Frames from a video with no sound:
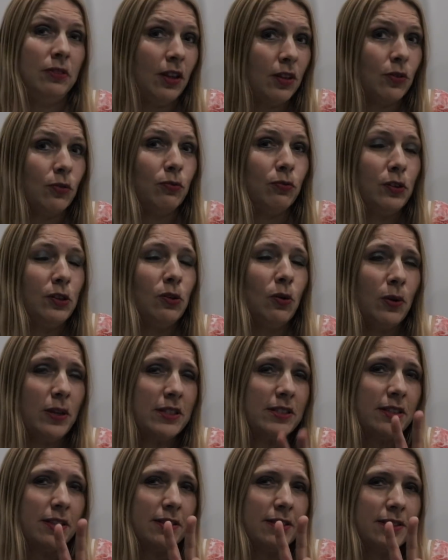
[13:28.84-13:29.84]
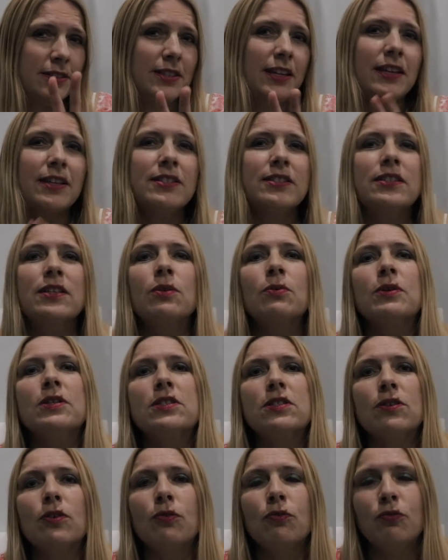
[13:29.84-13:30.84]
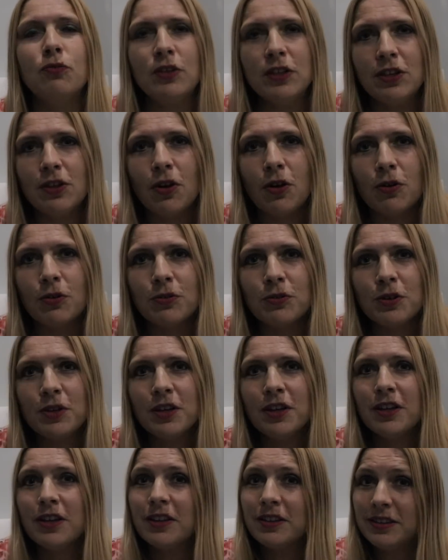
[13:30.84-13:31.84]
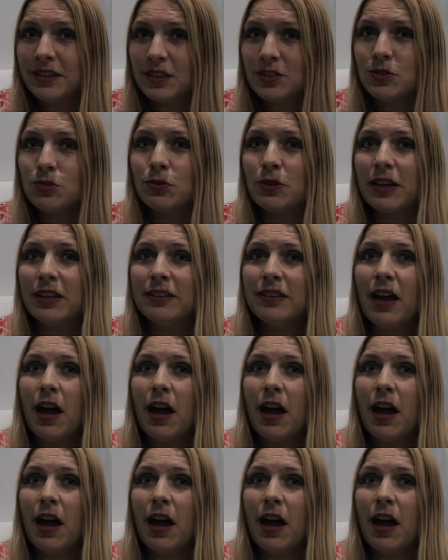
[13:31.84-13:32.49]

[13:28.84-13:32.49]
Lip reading: it's a 6-series video that you can